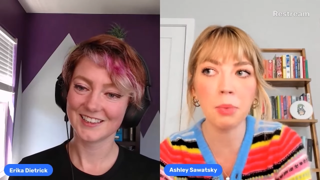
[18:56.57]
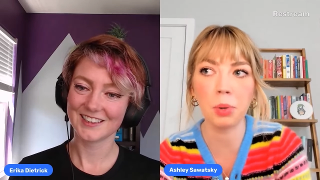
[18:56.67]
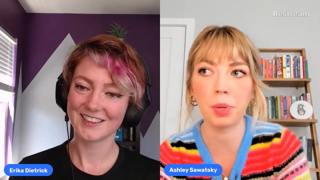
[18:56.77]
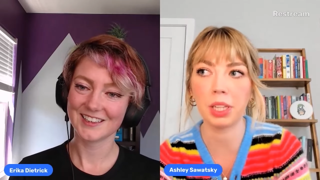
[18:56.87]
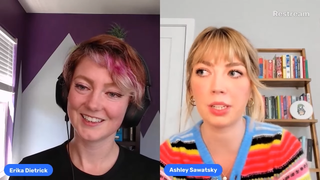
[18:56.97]
Speaker 1: that we're
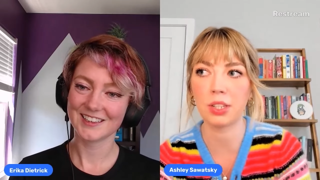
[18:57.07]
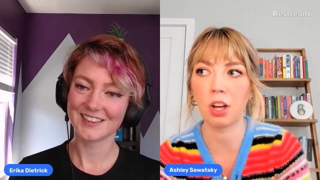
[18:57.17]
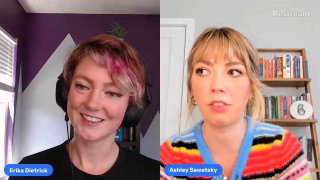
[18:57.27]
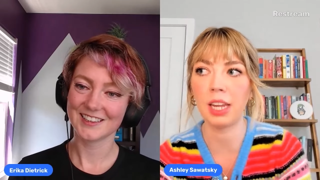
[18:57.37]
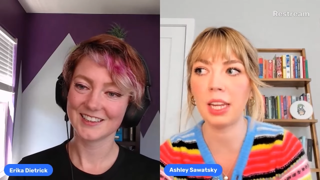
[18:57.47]
really
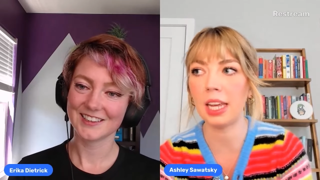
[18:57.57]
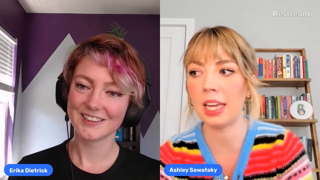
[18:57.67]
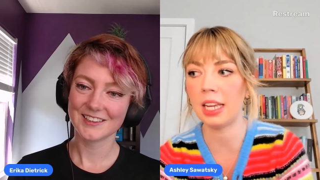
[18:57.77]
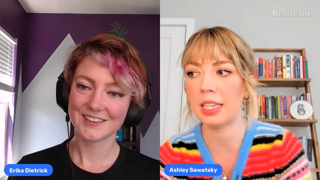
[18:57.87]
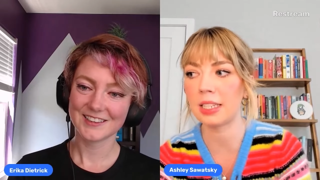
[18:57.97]
solving
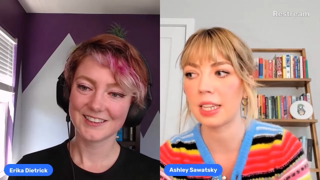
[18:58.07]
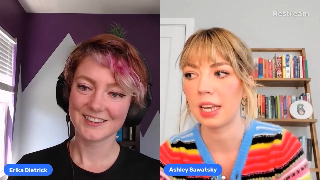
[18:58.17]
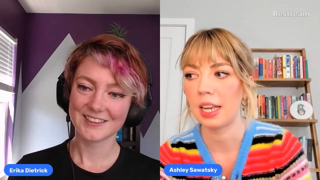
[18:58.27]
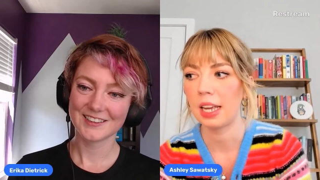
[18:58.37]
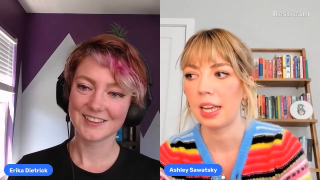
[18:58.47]
is
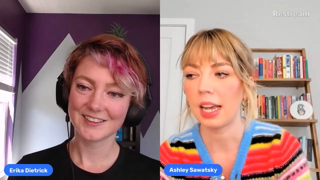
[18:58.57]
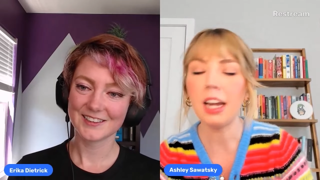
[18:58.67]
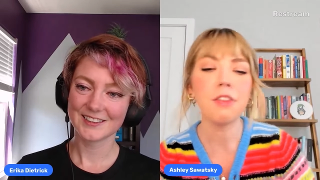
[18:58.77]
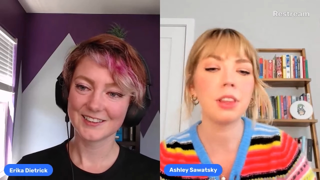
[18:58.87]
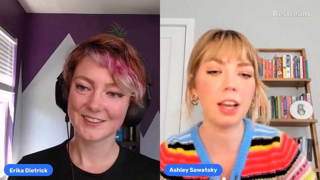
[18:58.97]

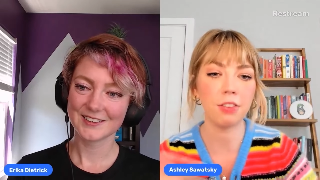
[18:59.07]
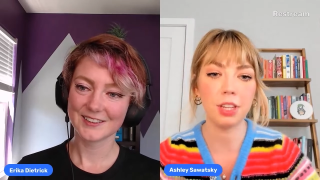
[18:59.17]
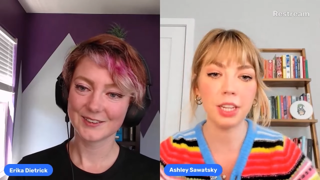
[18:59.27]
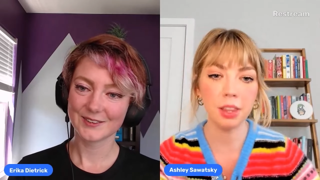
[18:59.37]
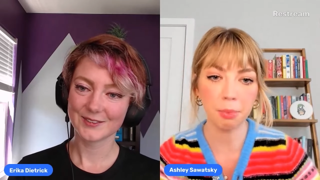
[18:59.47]
kind of
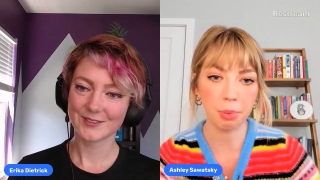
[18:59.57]
leveling the